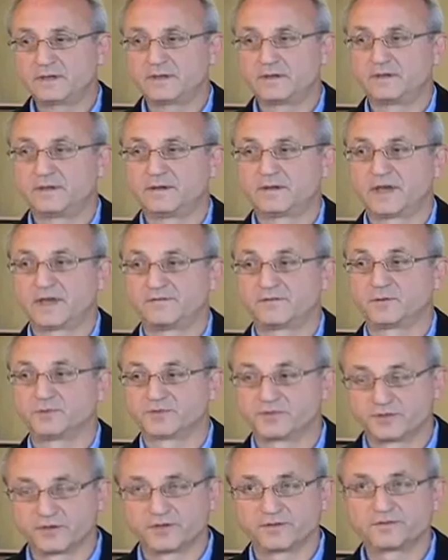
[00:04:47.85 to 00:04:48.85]
have
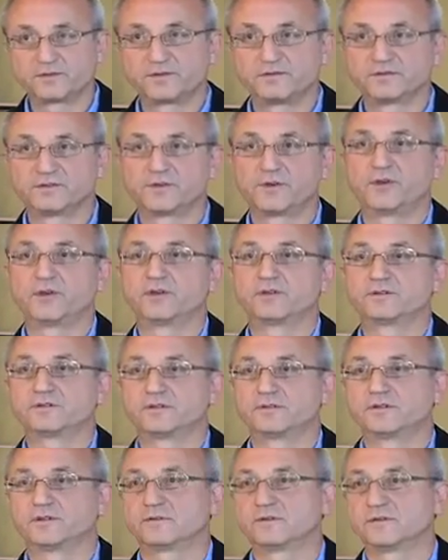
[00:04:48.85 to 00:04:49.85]
observed over the years
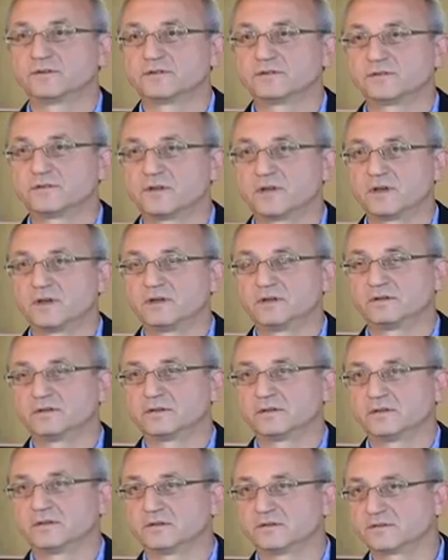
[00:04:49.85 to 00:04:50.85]
that there is
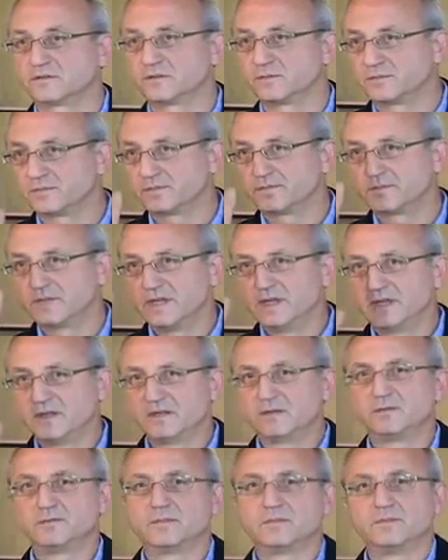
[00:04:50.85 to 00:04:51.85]
some
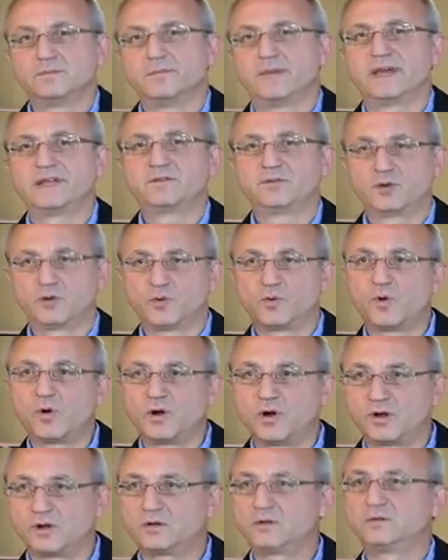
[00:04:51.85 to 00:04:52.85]
mental
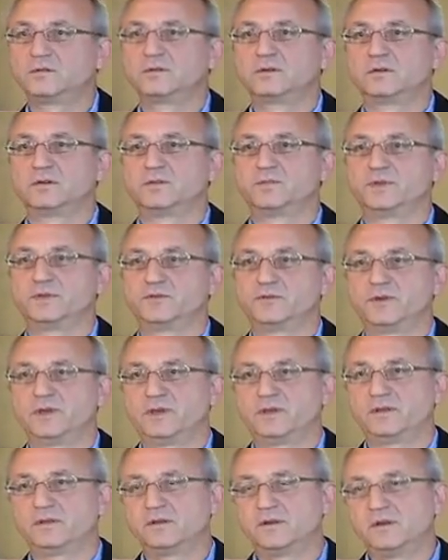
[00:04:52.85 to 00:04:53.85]
wall
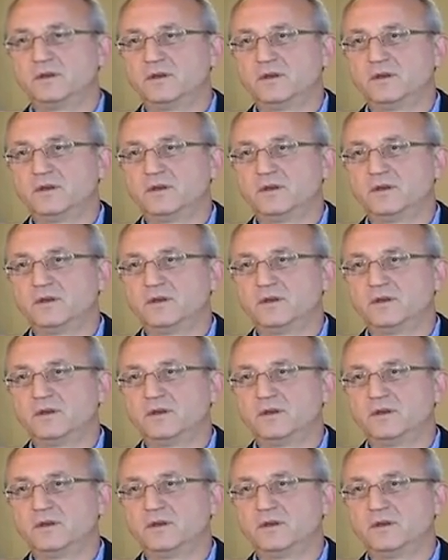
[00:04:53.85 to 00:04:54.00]
between